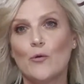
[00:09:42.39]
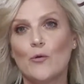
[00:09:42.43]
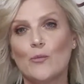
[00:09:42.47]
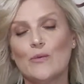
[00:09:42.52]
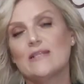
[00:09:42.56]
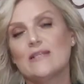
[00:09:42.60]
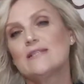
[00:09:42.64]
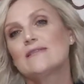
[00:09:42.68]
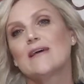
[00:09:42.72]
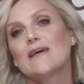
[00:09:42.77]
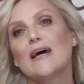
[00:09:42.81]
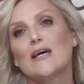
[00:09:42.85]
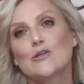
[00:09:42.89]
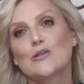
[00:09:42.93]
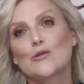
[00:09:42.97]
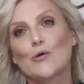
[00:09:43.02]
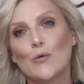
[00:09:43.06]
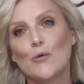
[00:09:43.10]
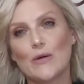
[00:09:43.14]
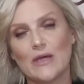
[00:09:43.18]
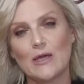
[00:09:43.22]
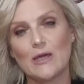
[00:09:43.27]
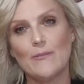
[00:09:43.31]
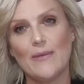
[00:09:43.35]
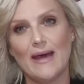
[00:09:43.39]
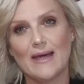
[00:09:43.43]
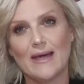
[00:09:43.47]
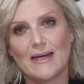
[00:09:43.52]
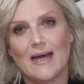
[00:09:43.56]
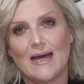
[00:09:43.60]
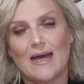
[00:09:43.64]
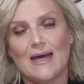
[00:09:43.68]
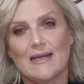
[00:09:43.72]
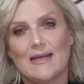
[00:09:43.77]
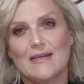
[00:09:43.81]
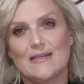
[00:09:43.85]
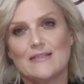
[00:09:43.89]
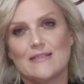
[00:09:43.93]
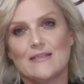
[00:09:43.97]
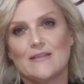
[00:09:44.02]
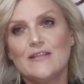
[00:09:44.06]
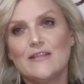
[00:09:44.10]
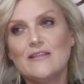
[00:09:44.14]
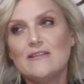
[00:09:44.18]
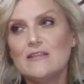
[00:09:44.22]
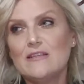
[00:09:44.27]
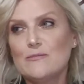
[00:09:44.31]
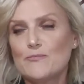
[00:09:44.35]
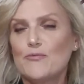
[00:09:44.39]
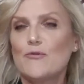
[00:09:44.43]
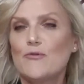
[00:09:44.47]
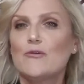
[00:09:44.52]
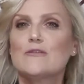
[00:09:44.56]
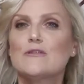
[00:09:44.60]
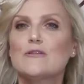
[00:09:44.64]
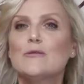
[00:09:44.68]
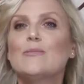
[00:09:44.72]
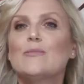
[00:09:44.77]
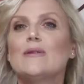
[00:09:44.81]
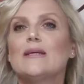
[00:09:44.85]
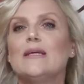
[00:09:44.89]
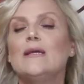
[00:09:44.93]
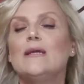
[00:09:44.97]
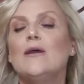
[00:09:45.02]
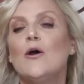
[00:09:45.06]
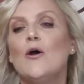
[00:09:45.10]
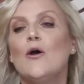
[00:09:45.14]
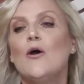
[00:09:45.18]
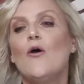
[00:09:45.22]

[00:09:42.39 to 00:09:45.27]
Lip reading: we start talking about colours, and this is possibly